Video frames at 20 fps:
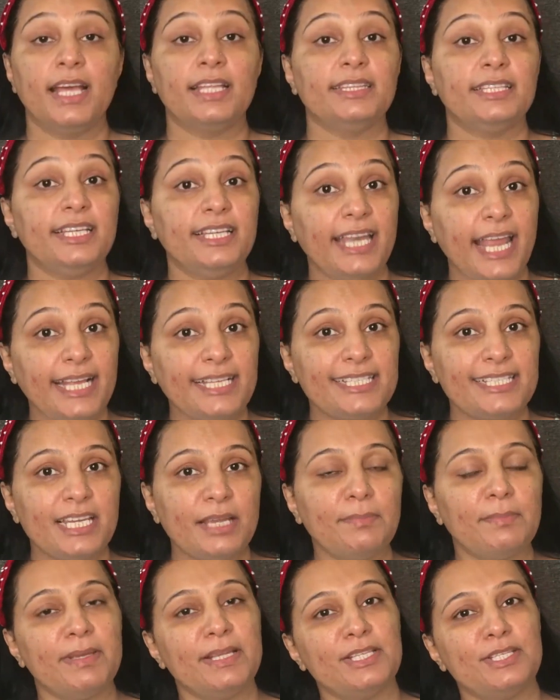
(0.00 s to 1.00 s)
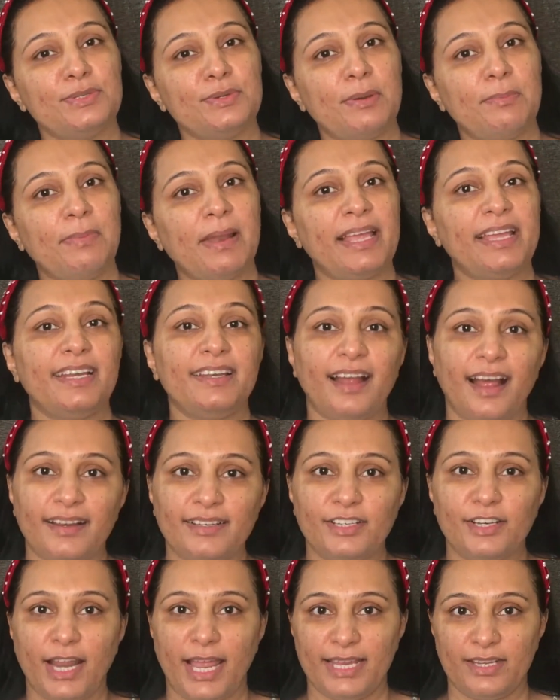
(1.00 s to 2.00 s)
The next step is to apply an
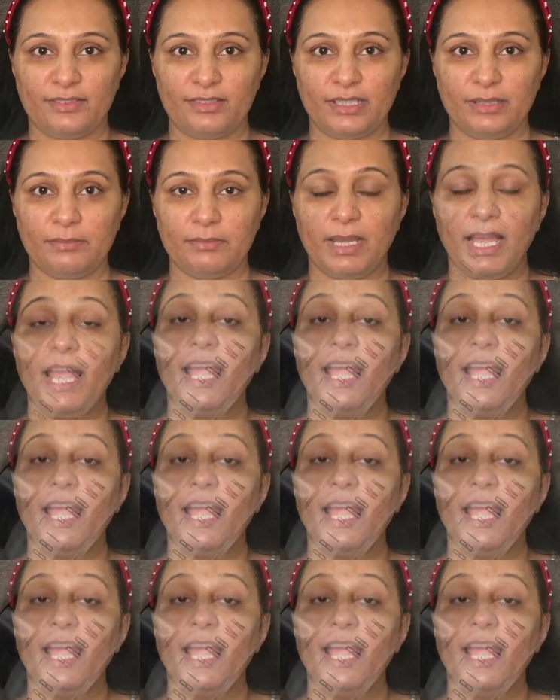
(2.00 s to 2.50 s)
under eye cream,